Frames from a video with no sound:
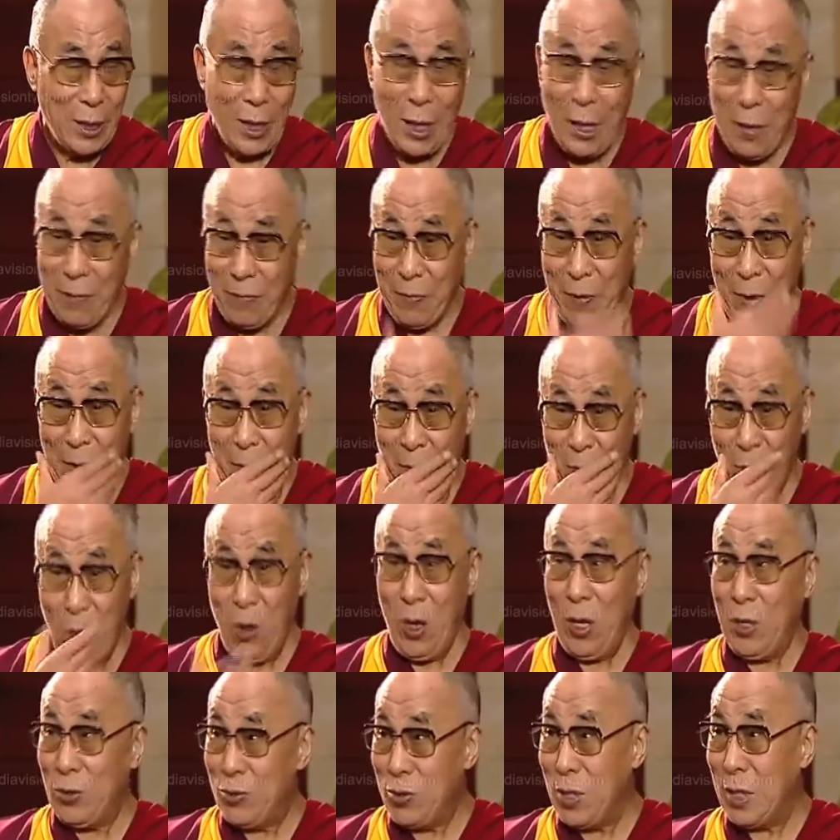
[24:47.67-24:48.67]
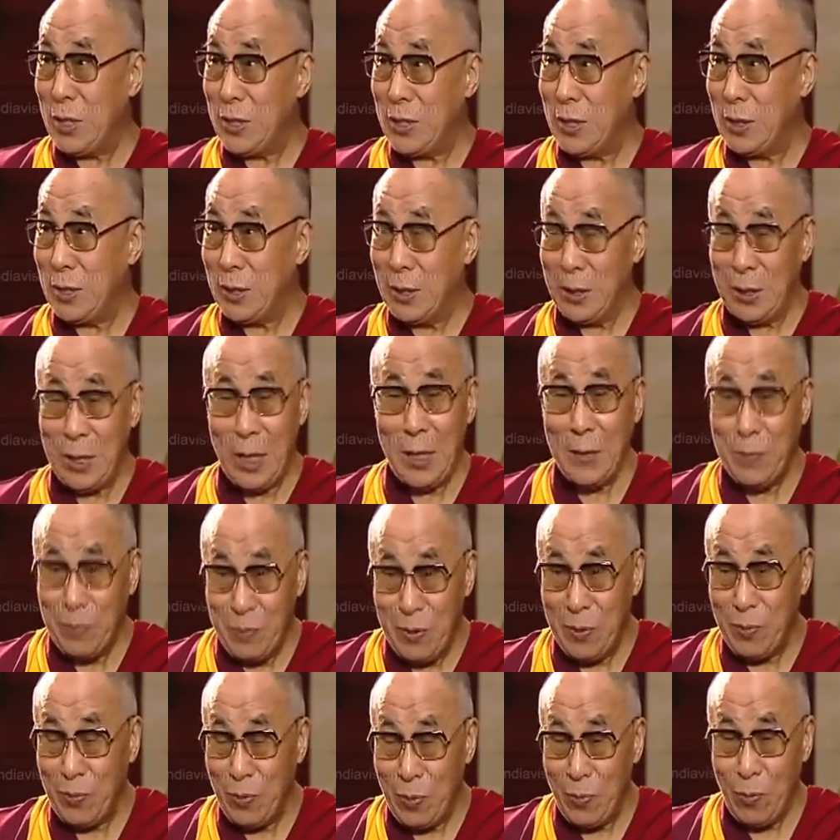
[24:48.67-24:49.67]
If more attraction, then
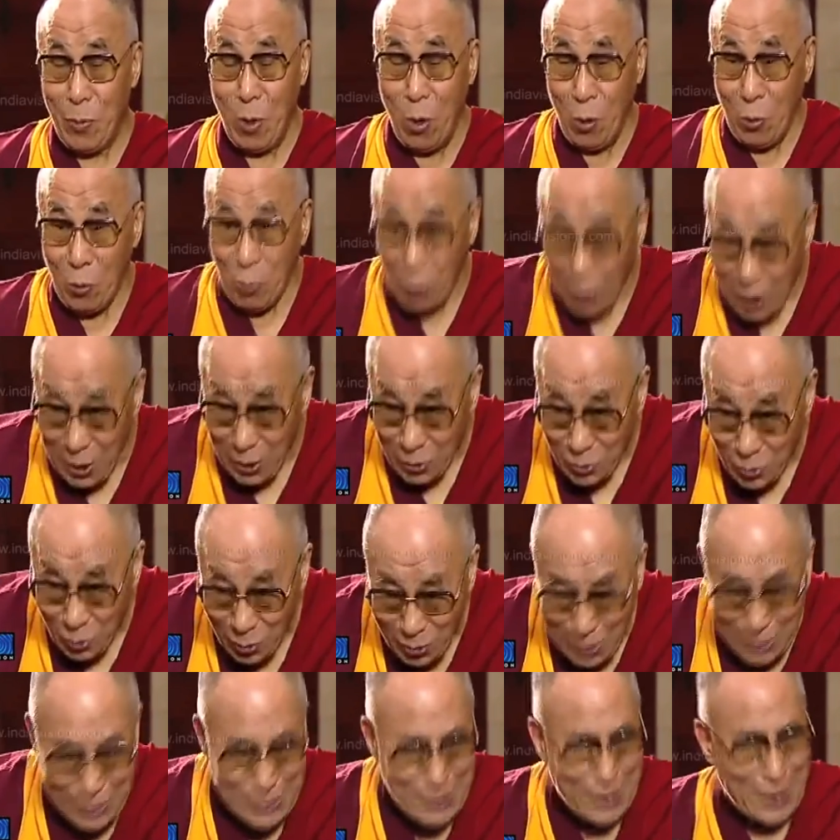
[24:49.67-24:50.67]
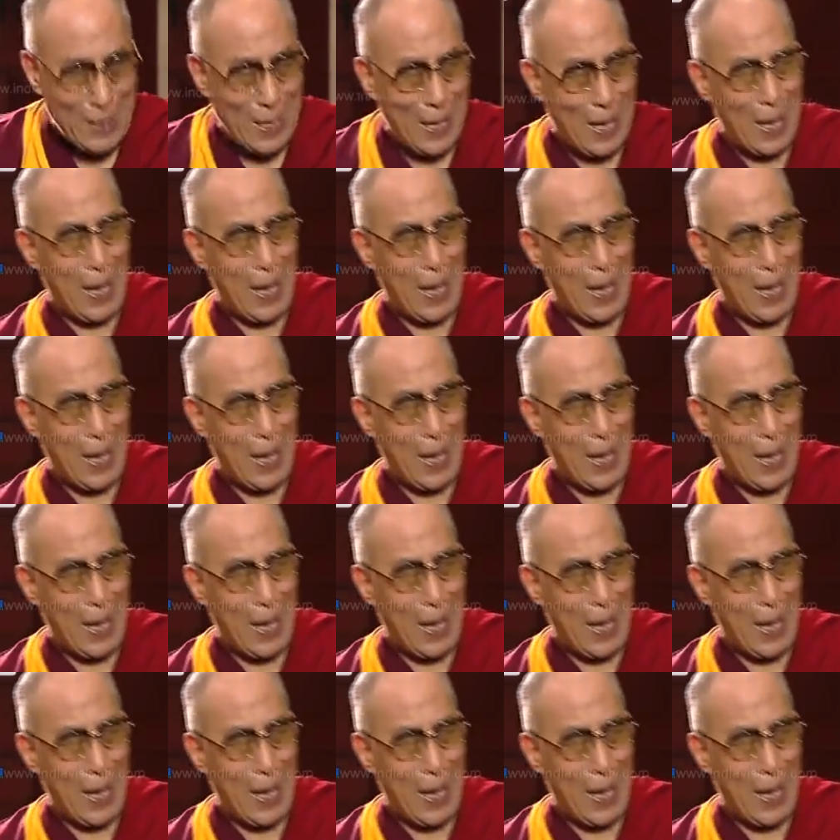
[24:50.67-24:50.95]
people more willing to listen.